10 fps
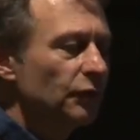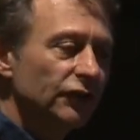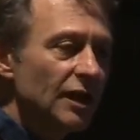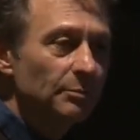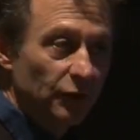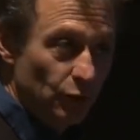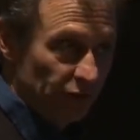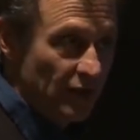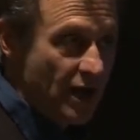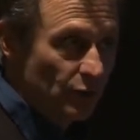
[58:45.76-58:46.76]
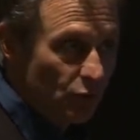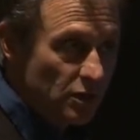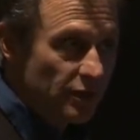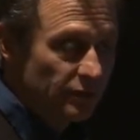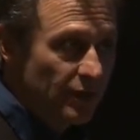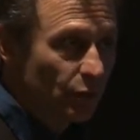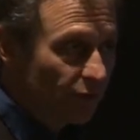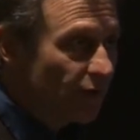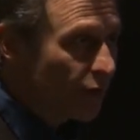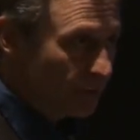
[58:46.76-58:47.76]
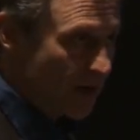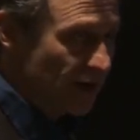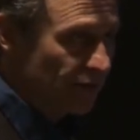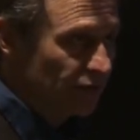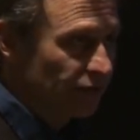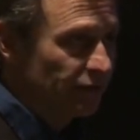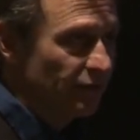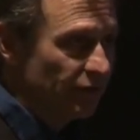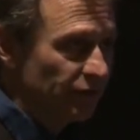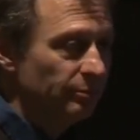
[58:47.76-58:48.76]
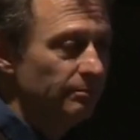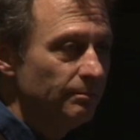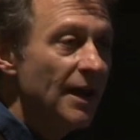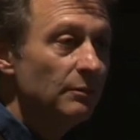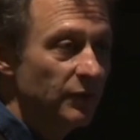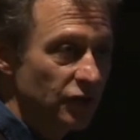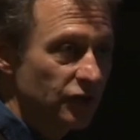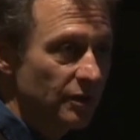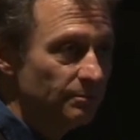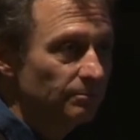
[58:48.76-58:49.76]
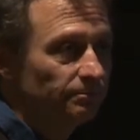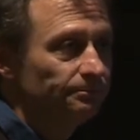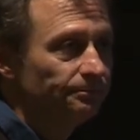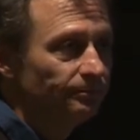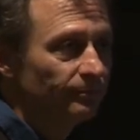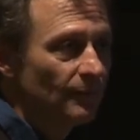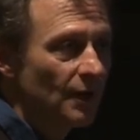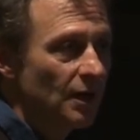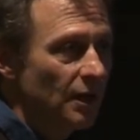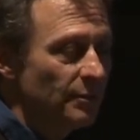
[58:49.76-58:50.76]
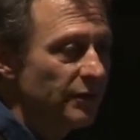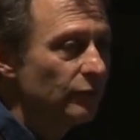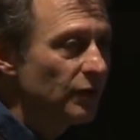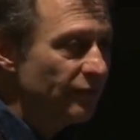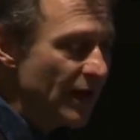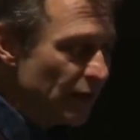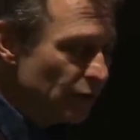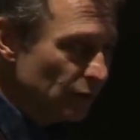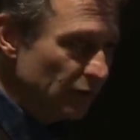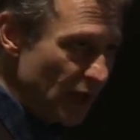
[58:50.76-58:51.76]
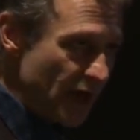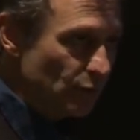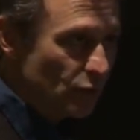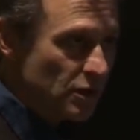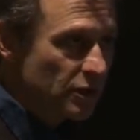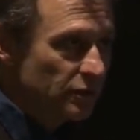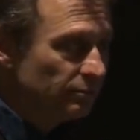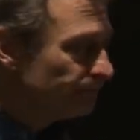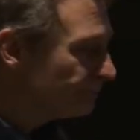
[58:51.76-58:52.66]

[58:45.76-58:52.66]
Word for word: template to his line work. He was very, very proud of his penmanship. He really valued line work,